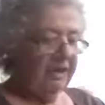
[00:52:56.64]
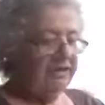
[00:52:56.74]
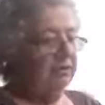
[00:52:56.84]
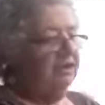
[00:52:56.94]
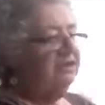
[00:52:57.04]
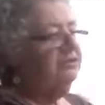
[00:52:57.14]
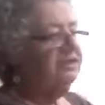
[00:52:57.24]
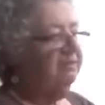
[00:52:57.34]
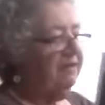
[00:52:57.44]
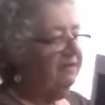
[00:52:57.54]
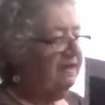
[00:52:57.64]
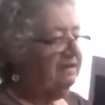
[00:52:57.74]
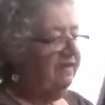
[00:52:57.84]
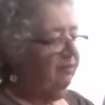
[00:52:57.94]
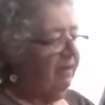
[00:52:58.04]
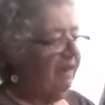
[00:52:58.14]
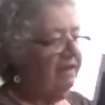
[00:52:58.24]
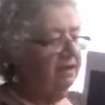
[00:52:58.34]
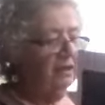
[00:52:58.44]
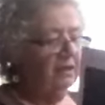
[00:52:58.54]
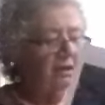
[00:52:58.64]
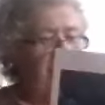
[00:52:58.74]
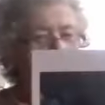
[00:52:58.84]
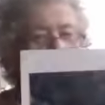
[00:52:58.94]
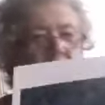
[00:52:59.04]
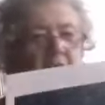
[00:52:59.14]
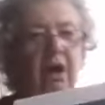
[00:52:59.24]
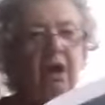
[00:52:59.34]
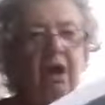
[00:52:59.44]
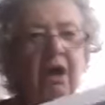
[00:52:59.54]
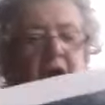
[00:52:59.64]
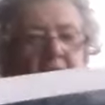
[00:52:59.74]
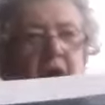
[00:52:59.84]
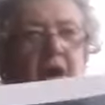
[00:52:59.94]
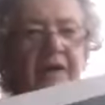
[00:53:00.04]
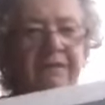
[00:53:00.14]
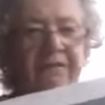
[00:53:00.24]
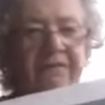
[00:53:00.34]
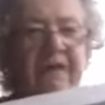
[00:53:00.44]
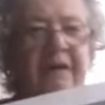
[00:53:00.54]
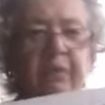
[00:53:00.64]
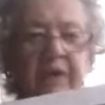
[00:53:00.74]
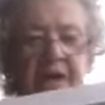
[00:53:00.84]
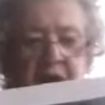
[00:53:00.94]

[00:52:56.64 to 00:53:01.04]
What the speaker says: so these are some things I painted on fabric,